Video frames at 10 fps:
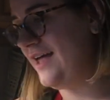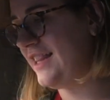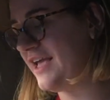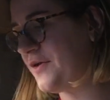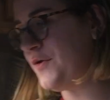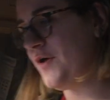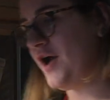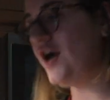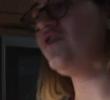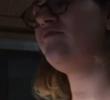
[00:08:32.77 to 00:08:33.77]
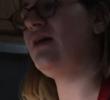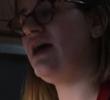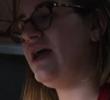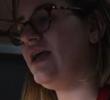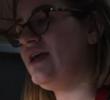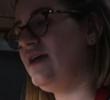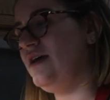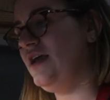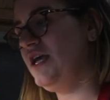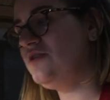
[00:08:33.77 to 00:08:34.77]
Like, of my
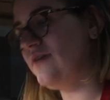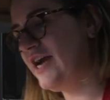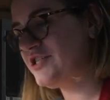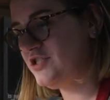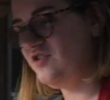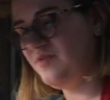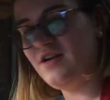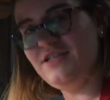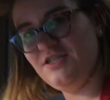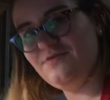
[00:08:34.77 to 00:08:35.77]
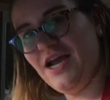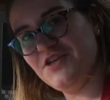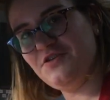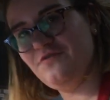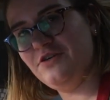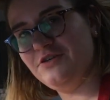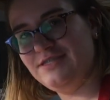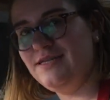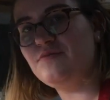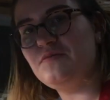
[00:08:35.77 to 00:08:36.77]
irrational but also rational
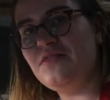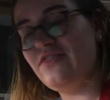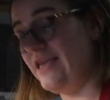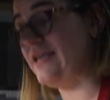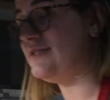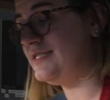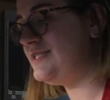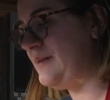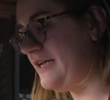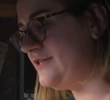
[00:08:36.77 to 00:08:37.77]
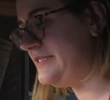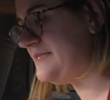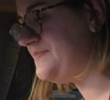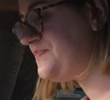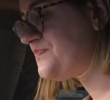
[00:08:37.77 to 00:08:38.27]
fears, number one thing is spiders.